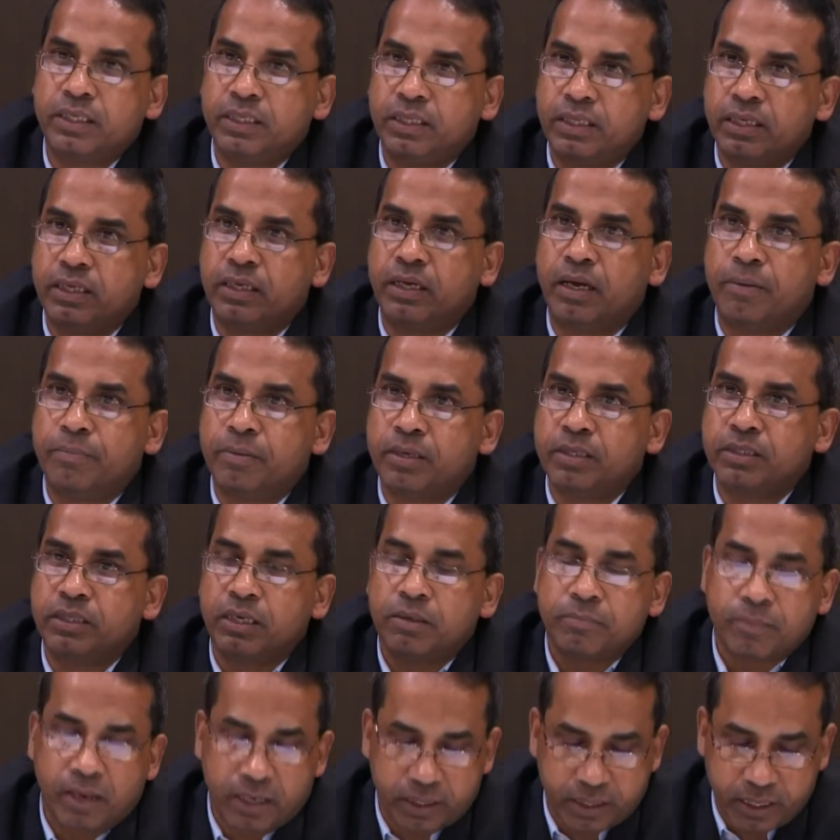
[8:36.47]
in the
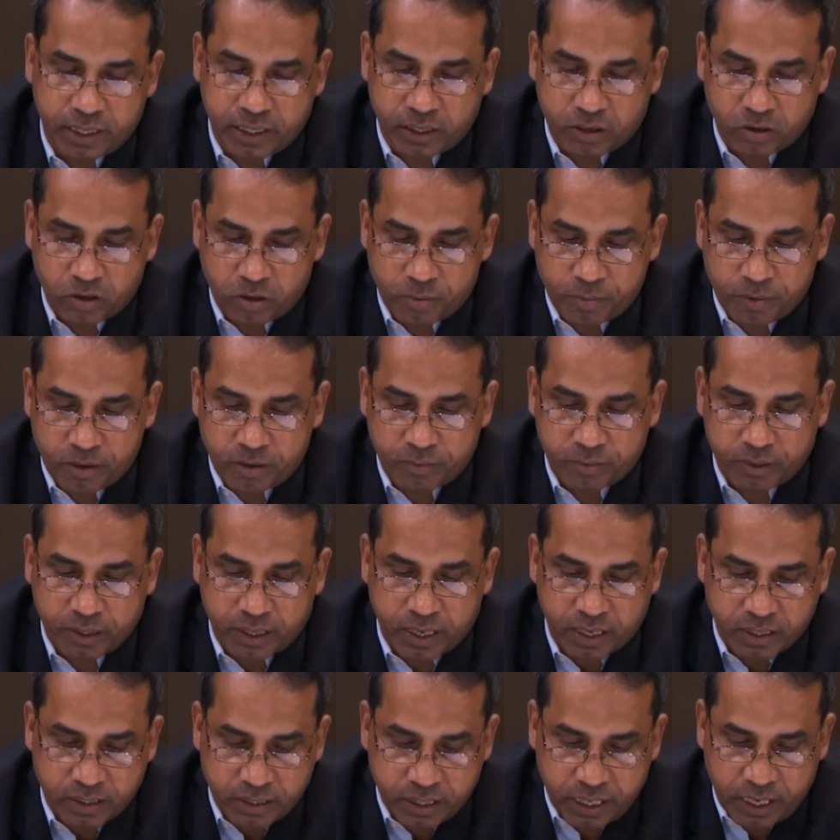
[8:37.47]
emerging market economy of the
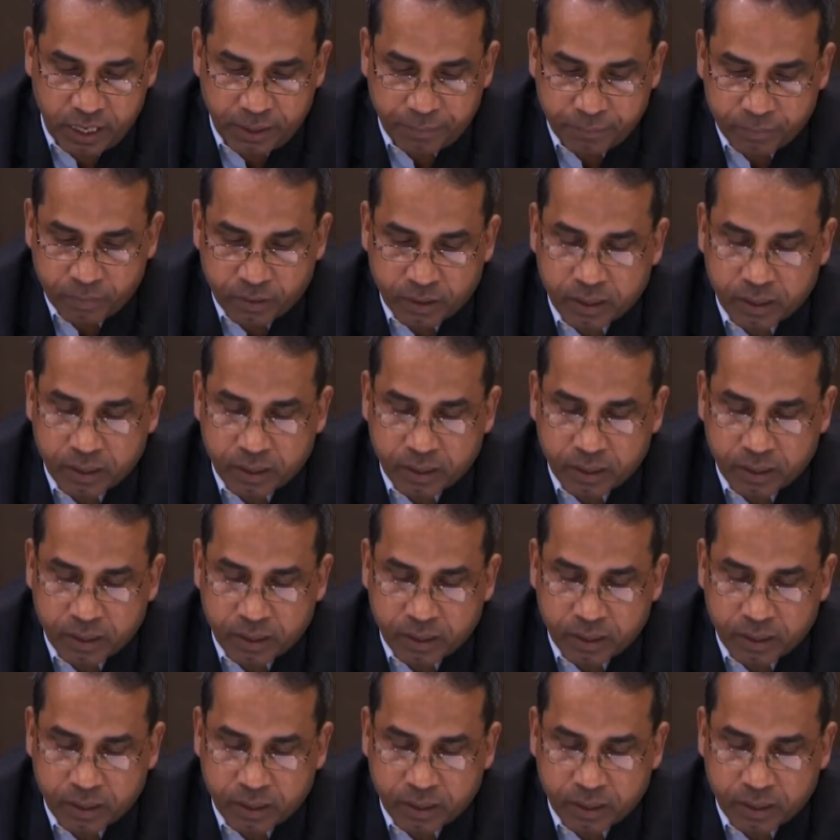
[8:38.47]
country,